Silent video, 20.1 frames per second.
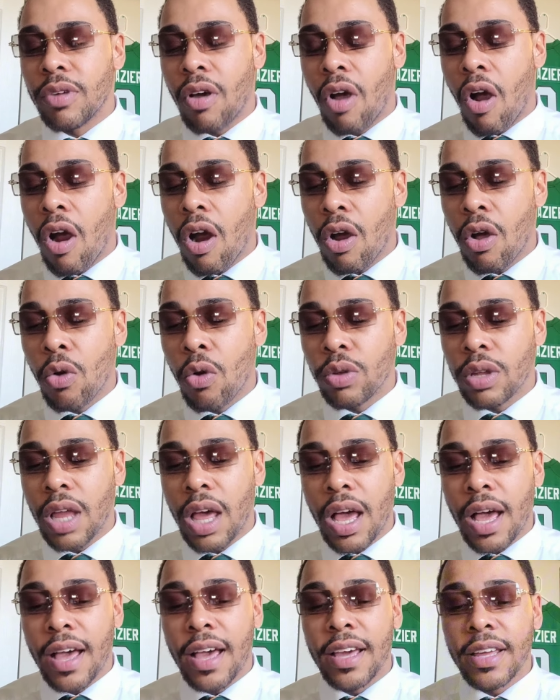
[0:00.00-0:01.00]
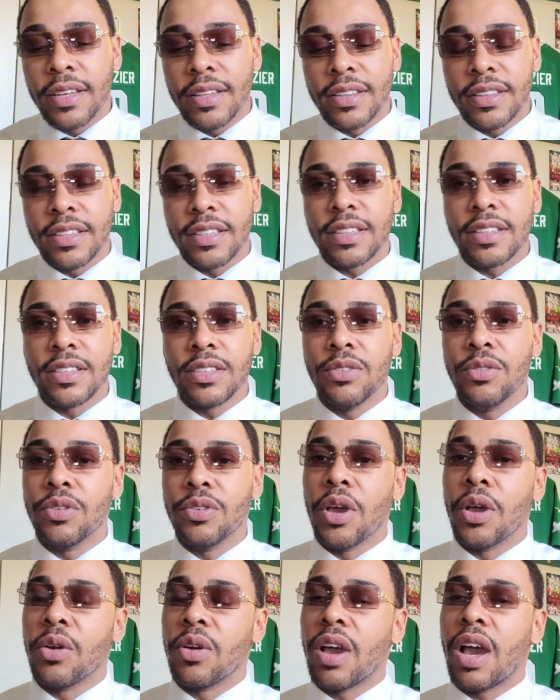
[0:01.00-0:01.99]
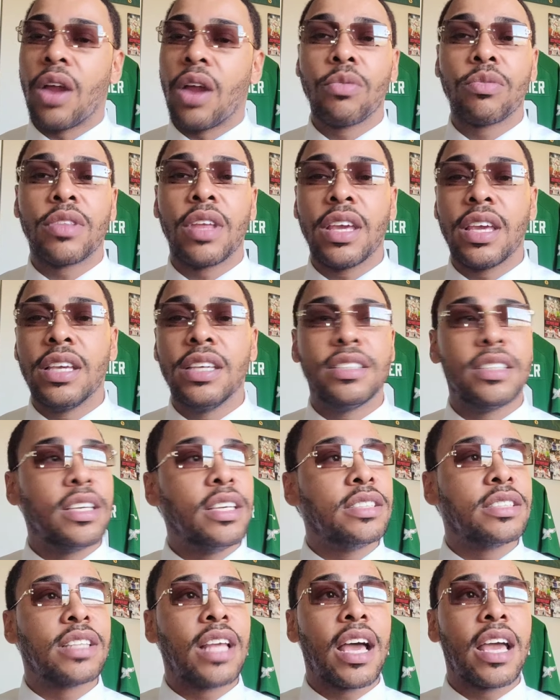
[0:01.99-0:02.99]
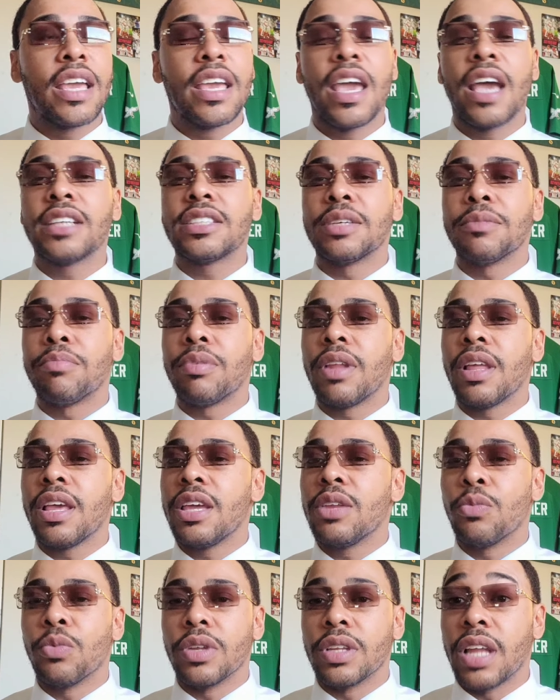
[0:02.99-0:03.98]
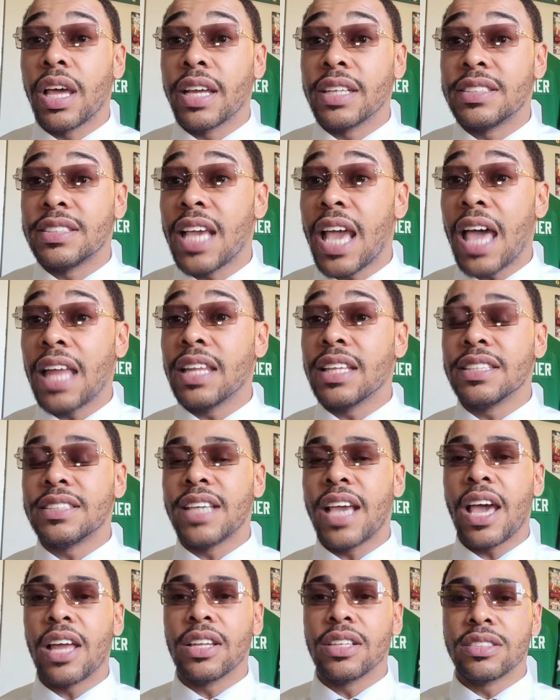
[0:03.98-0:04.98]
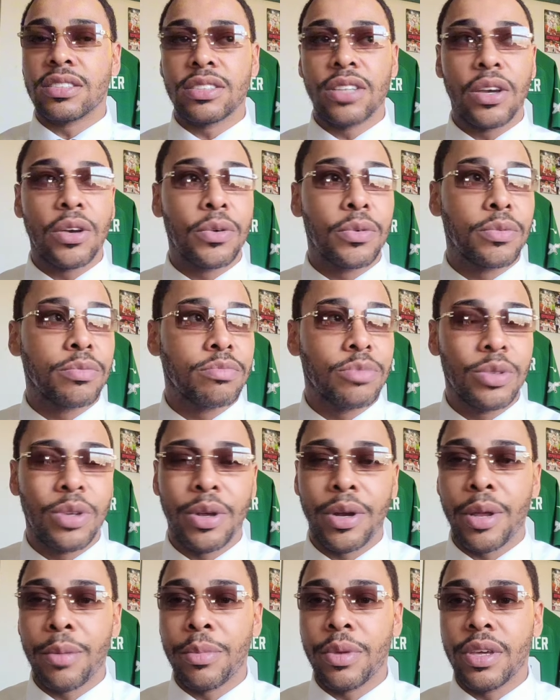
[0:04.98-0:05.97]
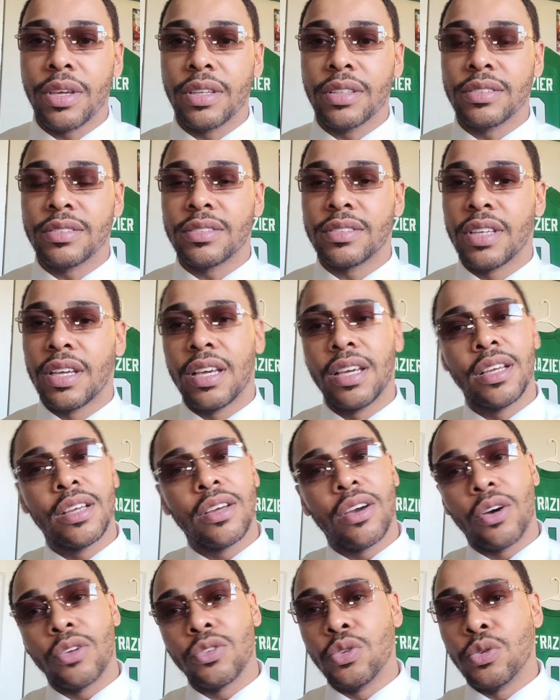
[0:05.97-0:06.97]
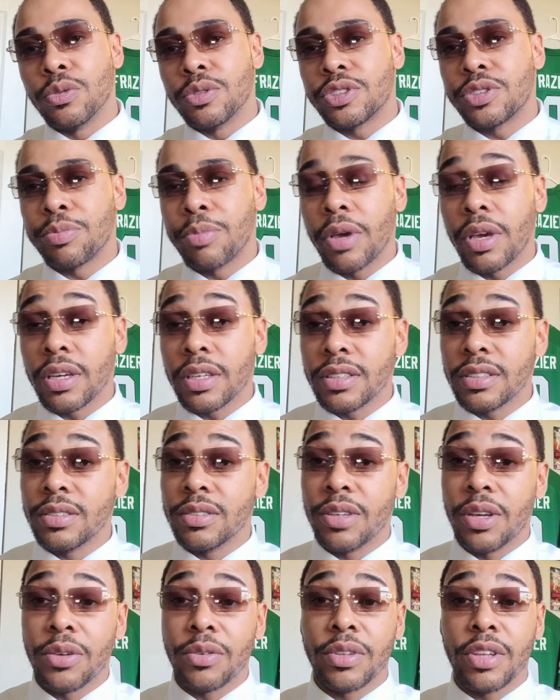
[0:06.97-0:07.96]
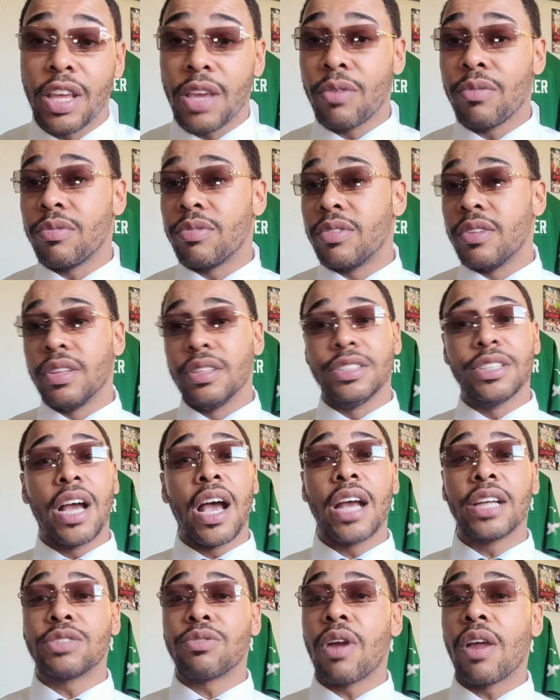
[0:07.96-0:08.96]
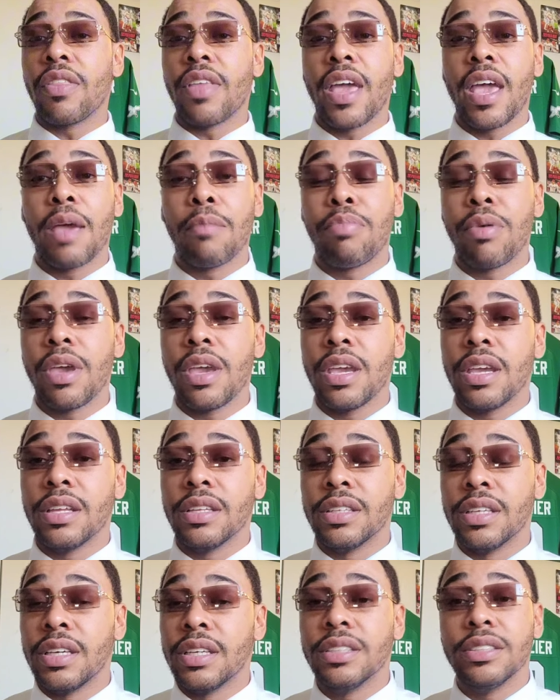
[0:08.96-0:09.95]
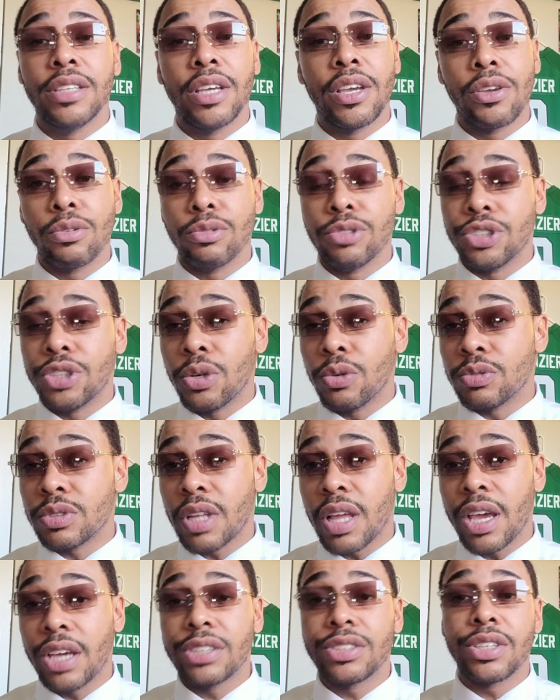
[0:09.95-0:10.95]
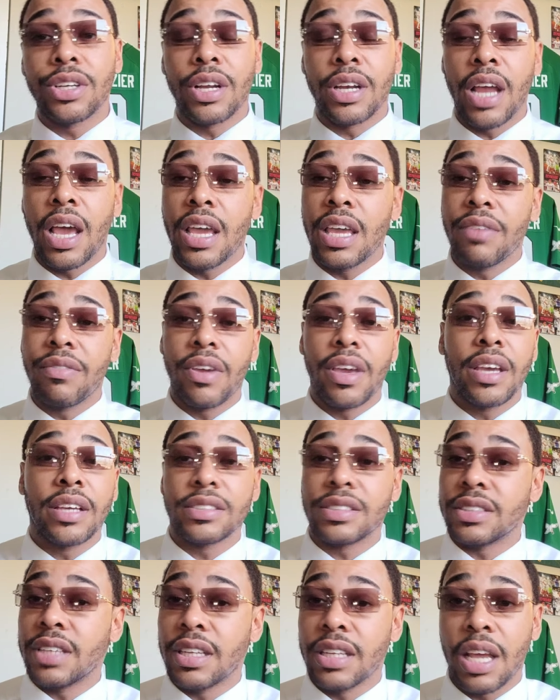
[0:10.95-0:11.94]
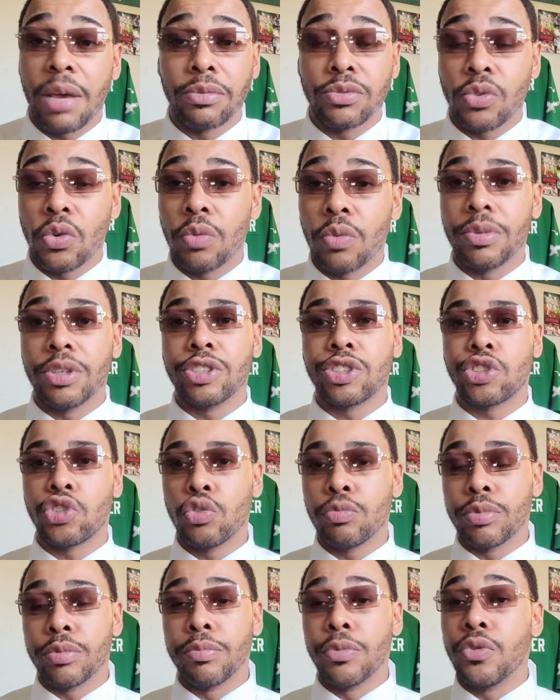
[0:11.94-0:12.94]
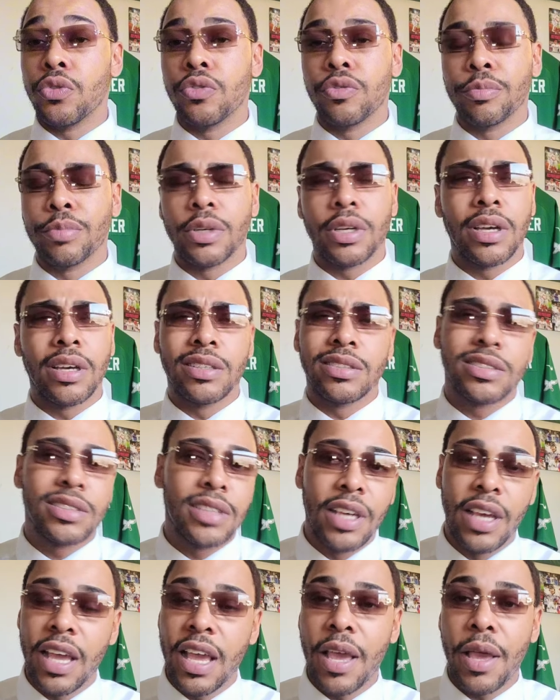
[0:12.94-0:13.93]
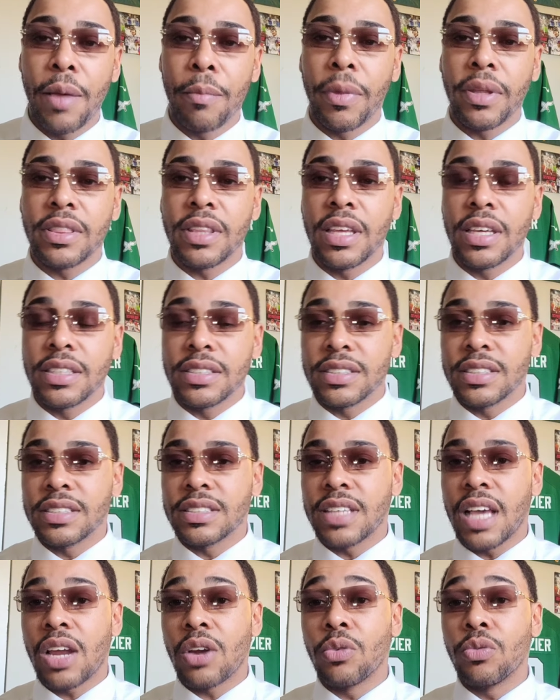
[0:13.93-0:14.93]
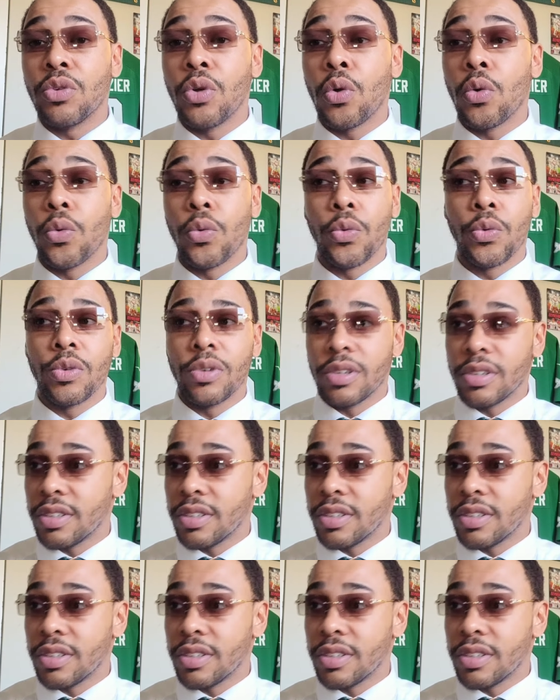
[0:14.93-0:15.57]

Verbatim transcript: our O line, you know, I don't think he, he's not, he hasn't played with like talent, talent. So, you know what I mean? all due respect, you know, they the Giants rather had paid Daniel Jones last year, and I even had said that was going to be a stupid move because my thing is this: I don't know